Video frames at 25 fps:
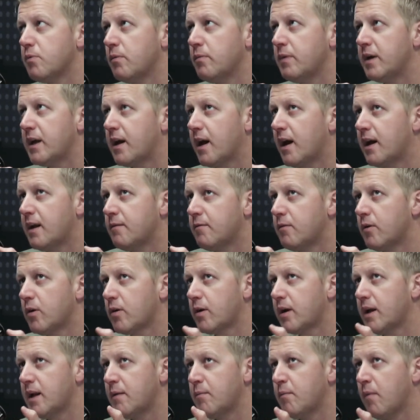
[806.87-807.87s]
when we kind of
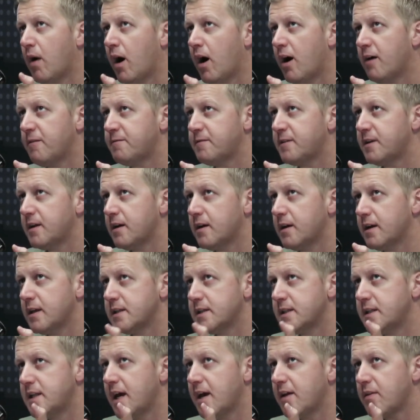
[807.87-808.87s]
look at him after
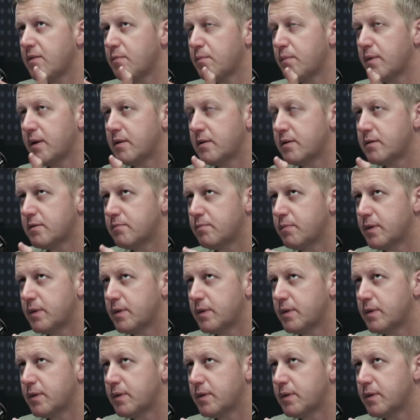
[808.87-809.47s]
his death, but.